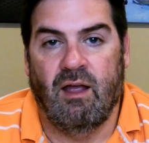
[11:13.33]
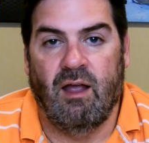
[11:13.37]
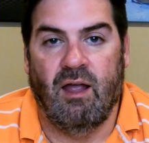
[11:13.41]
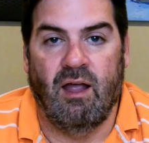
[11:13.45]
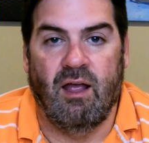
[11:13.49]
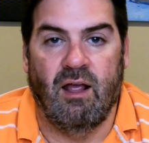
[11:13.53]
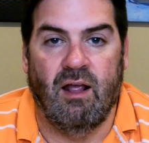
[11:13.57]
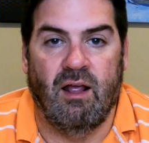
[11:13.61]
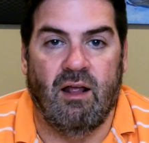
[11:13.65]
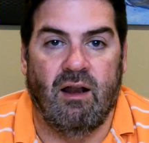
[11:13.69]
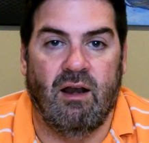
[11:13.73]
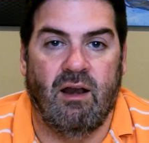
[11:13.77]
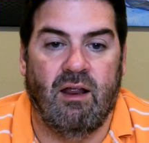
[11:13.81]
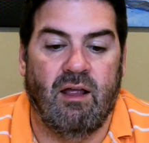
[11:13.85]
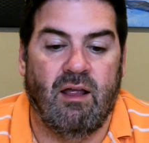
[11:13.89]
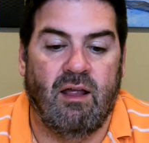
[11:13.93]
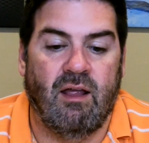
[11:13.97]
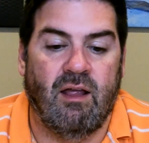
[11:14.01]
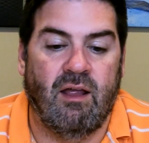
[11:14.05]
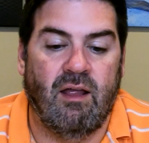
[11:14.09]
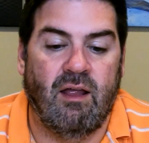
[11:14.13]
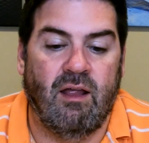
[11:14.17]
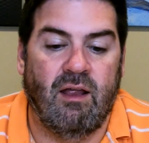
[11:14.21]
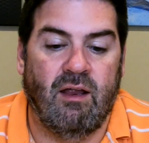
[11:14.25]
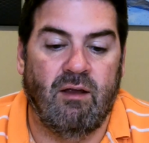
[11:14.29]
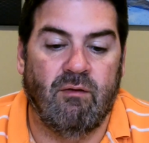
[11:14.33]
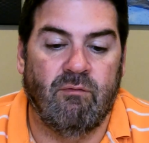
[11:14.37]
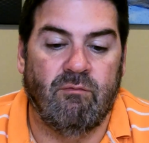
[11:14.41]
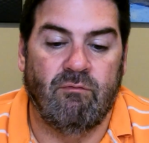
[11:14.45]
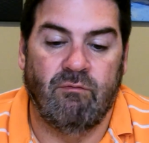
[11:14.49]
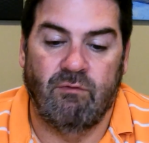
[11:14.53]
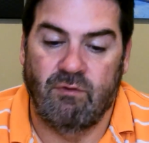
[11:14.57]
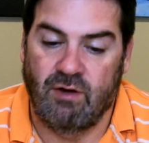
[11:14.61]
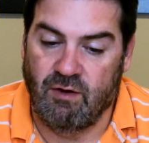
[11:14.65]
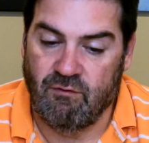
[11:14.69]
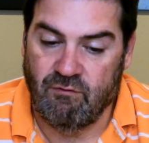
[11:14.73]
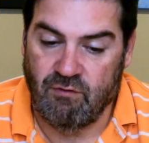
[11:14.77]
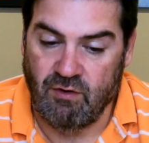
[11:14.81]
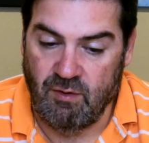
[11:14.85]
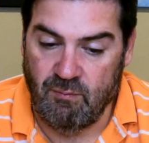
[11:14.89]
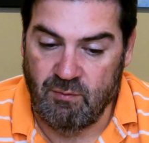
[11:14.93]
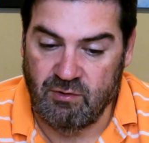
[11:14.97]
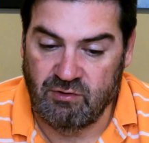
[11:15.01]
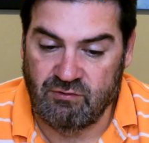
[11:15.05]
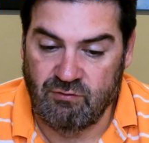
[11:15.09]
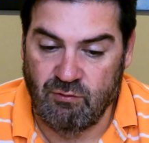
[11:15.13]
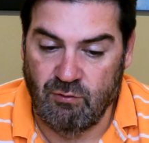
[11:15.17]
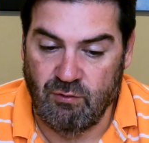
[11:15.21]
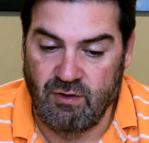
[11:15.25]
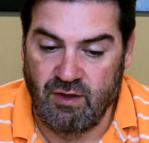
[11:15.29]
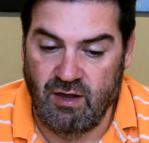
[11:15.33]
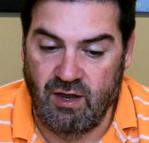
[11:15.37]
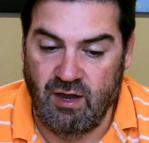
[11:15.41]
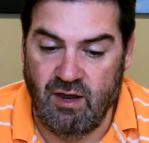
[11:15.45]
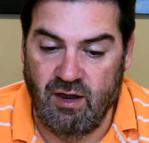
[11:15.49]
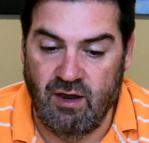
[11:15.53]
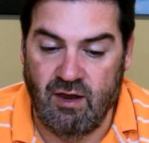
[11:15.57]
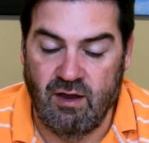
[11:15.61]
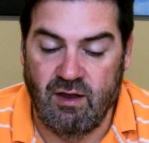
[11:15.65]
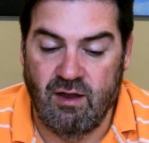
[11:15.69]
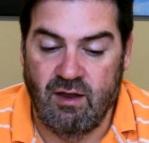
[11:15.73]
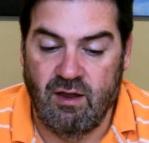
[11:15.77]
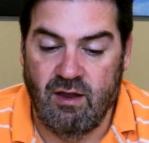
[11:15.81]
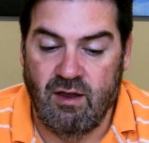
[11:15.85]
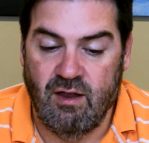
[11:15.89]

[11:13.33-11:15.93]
and isn't that famous for the